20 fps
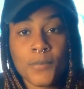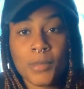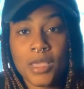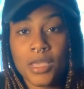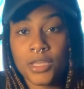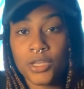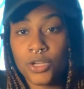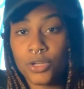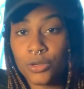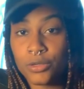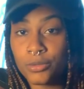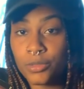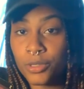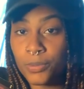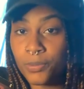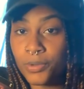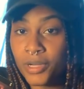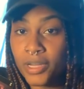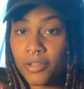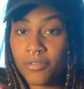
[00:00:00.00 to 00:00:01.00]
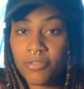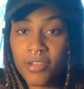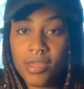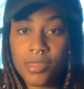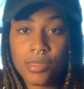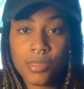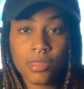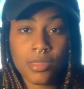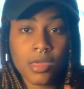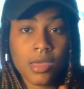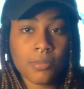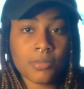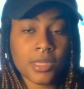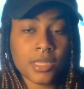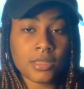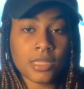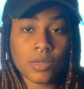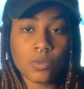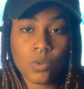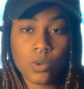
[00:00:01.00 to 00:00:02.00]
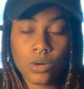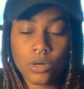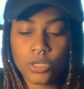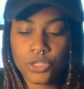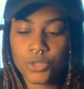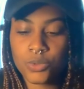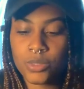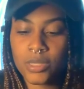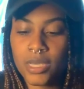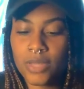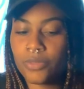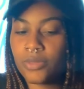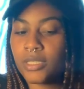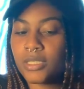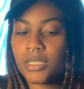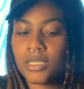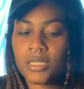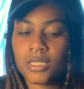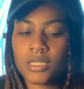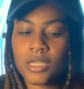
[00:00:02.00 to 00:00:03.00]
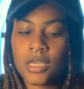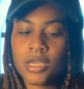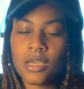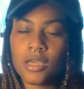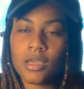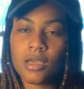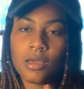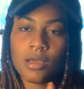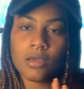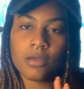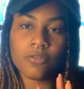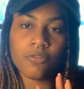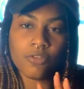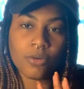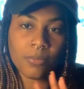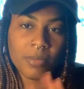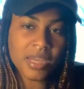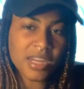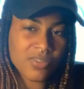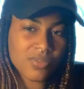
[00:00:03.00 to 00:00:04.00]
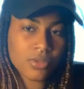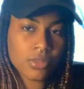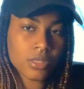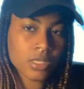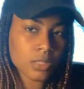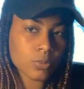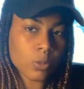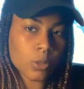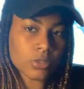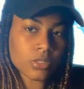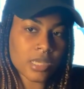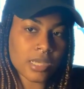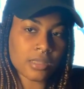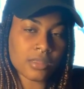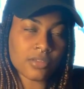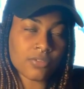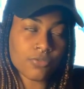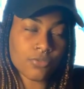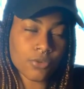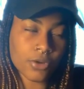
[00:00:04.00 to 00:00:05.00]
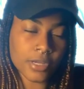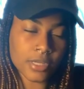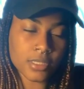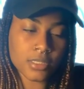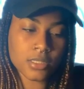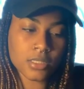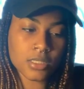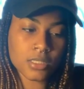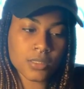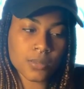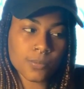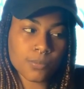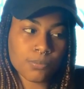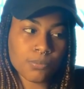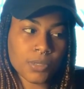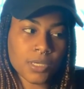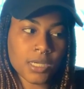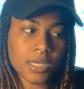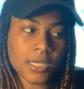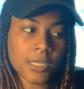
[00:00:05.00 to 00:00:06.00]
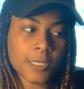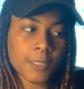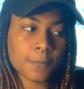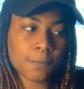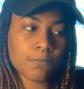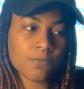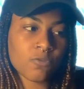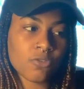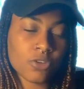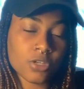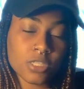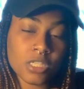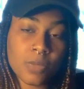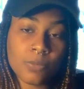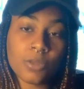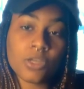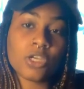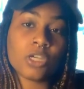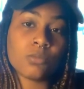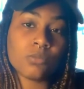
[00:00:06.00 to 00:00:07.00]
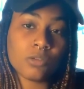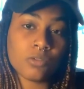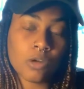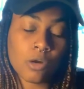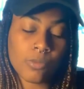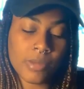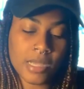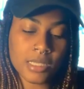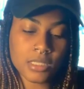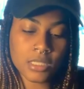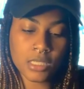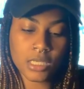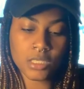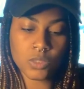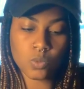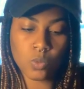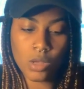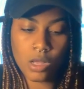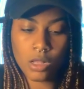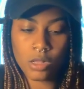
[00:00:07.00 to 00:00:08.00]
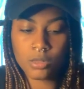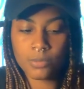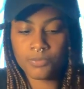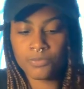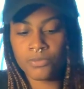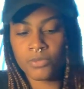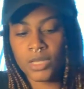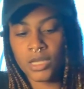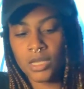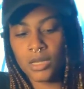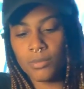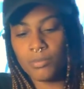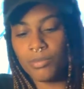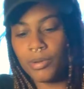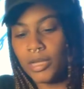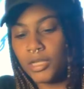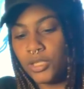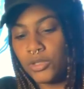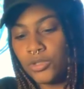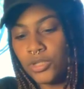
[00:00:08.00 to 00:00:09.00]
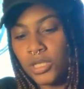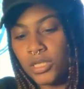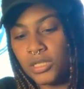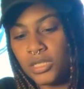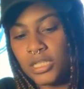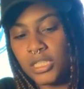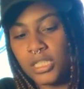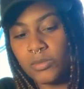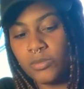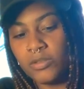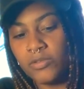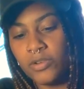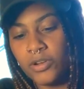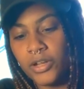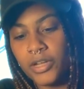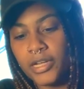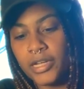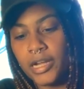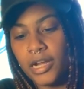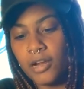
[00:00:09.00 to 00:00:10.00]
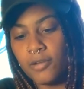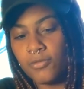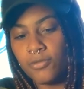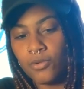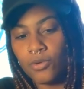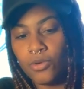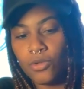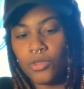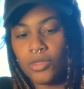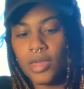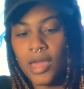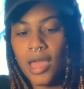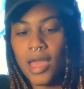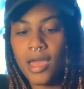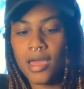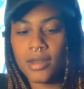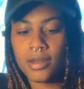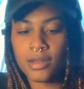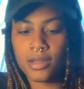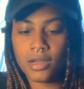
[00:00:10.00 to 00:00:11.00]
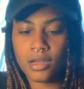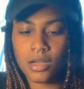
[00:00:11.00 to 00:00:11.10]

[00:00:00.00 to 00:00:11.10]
and you're putting faith in them that they won't hurt you again. This is, for many of you, this is most likely friends, but for some it could be romantic as well. But you just need to be very careful that